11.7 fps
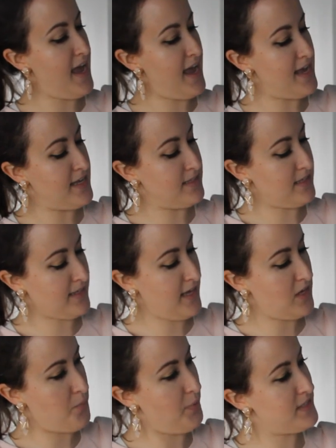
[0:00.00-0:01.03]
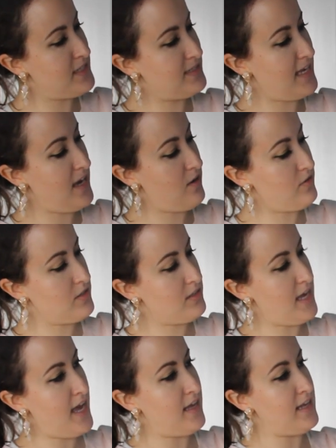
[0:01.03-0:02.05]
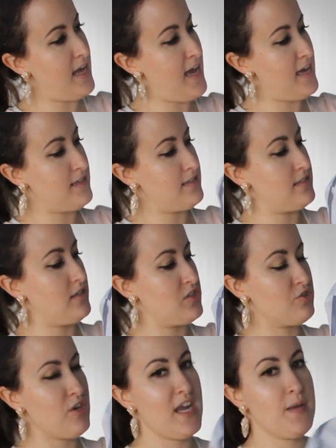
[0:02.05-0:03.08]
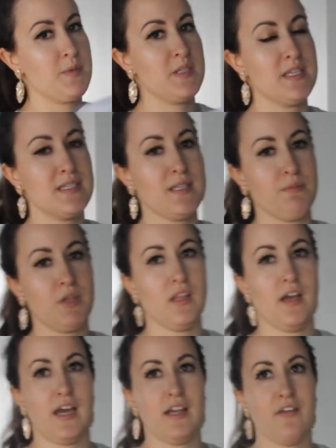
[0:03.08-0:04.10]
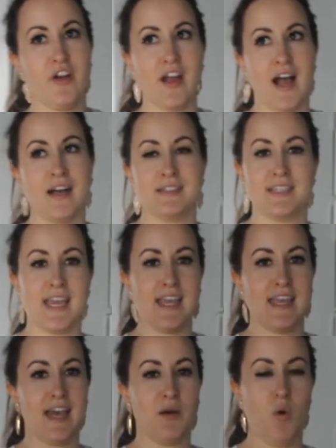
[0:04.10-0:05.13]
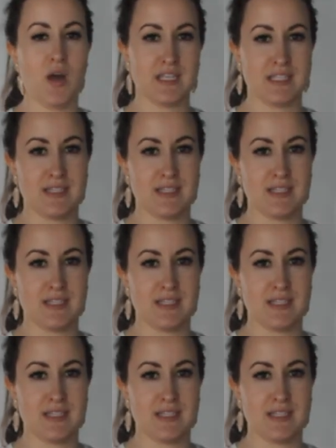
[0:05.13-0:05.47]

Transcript: and again a button down and it has stripes this is something like on a very hot day I want a